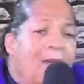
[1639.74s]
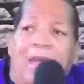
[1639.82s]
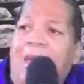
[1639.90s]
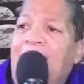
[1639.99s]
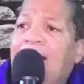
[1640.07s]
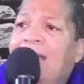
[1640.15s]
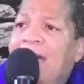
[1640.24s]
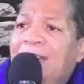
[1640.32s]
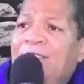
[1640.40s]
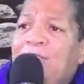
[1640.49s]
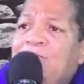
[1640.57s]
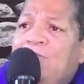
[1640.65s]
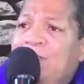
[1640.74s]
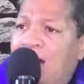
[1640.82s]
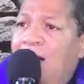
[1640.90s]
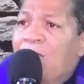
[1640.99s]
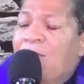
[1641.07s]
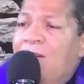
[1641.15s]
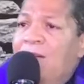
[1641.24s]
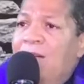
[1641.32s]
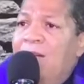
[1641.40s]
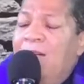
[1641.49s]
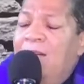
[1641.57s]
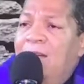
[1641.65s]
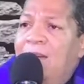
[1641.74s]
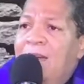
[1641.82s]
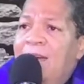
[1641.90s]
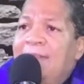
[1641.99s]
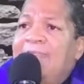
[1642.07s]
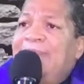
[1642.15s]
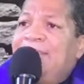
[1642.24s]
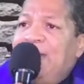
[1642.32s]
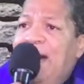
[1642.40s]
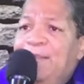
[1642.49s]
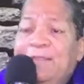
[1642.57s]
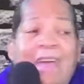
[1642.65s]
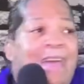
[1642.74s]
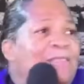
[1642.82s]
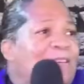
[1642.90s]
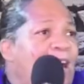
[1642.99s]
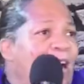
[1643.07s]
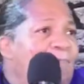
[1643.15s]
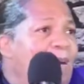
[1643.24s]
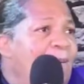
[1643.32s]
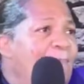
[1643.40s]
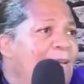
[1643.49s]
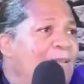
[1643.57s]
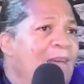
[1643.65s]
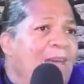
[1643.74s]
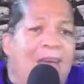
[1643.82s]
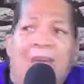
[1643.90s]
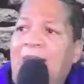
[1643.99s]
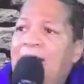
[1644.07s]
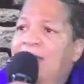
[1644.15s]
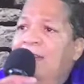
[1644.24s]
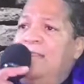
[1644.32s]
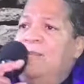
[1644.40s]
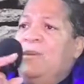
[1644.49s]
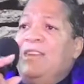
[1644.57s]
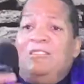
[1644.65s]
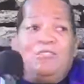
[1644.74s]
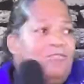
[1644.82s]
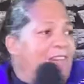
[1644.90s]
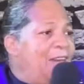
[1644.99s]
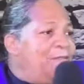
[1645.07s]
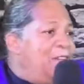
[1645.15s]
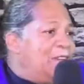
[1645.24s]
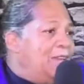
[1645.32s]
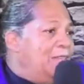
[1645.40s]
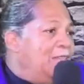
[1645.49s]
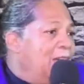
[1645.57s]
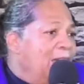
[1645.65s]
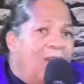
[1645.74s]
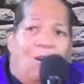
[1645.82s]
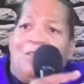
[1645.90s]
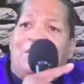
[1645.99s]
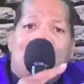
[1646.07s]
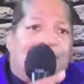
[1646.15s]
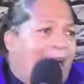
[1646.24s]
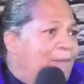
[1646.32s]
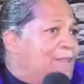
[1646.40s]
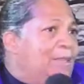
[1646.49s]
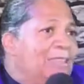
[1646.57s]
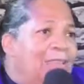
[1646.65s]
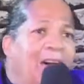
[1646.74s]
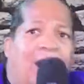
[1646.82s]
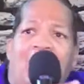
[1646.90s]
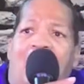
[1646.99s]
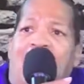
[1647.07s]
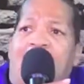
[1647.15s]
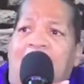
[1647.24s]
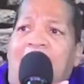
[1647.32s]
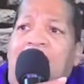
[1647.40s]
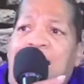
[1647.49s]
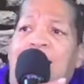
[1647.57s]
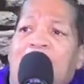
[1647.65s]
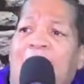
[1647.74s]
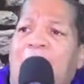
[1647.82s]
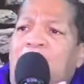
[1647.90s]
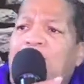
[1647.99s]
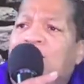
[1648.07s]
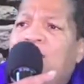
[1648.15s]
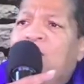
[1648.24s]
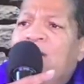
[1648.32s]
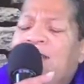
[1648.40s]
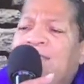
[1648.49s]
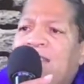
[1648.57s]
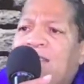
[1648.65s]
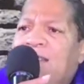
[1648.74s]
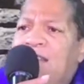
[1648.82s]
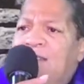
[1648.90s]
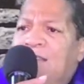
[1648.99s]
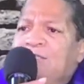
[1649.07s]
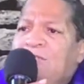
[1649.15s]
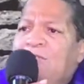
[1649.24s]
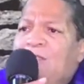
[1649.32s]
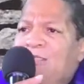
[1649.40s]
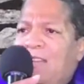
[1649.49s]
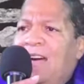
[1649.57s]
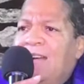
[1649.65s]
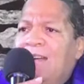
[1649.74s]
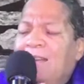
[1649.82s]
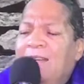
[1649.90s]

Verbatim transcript: and let you know that something has come up and, and, and we're in traffic and or something. Uh, and, and, and you know whether they're the truth or a lie.